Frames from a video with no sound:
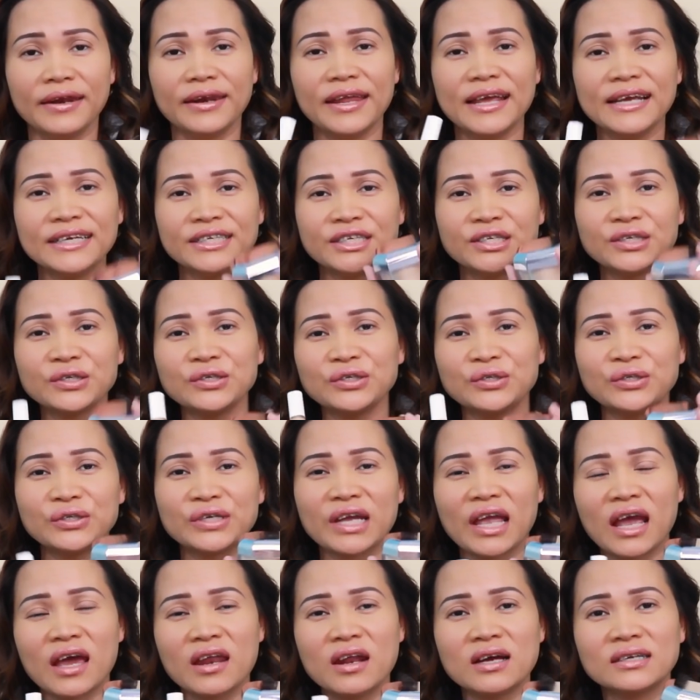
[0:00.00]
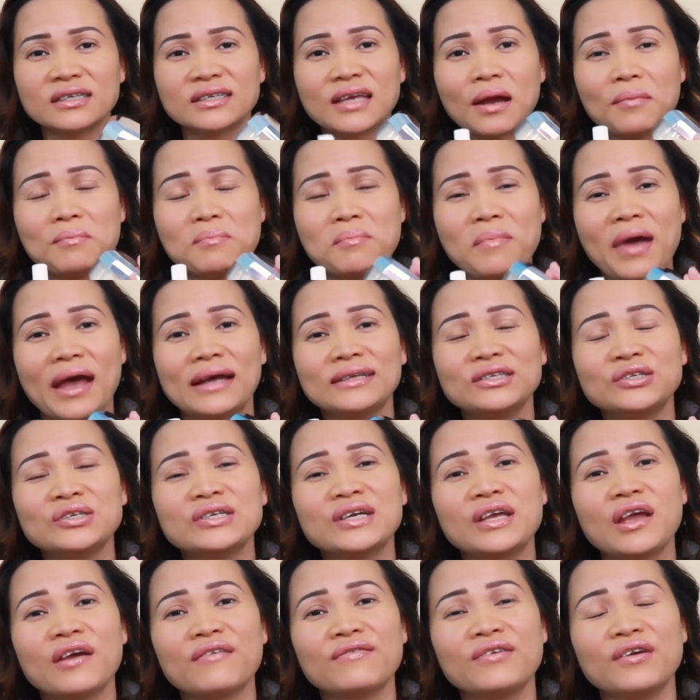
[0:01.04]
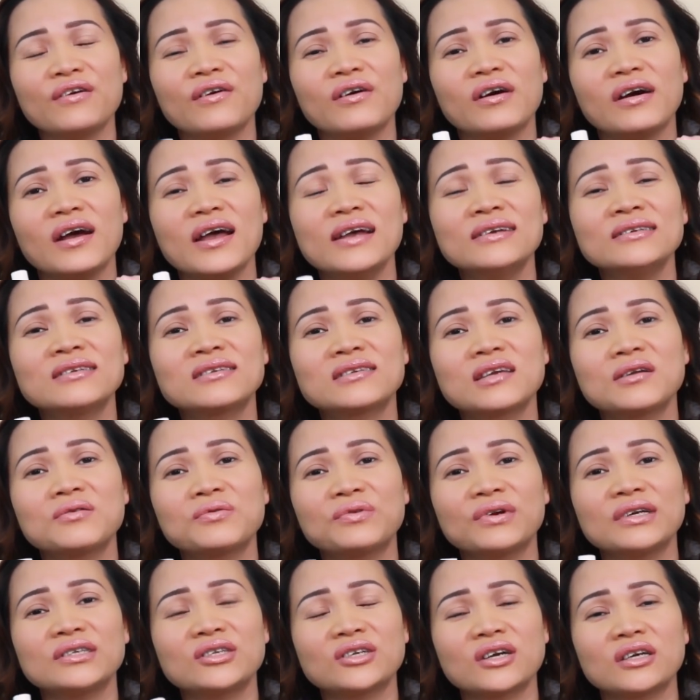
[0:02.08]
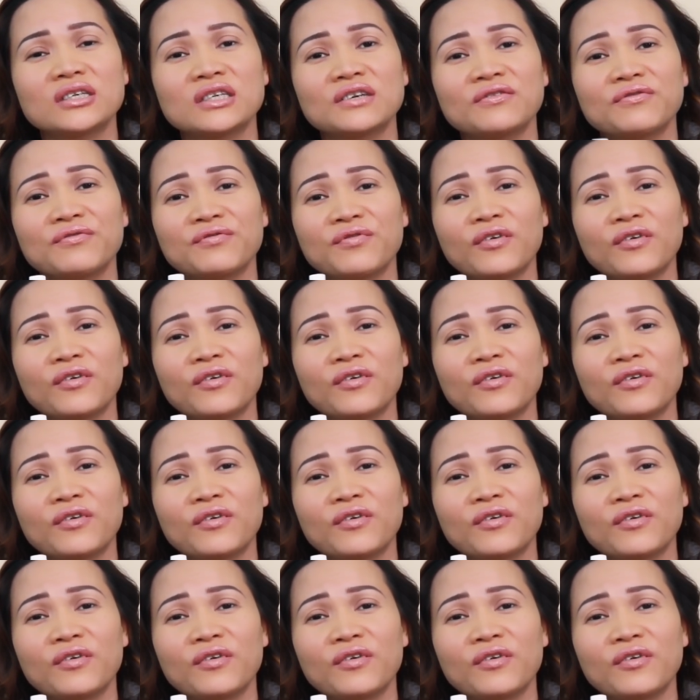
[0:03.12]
These two together are meant to give you an instant retouch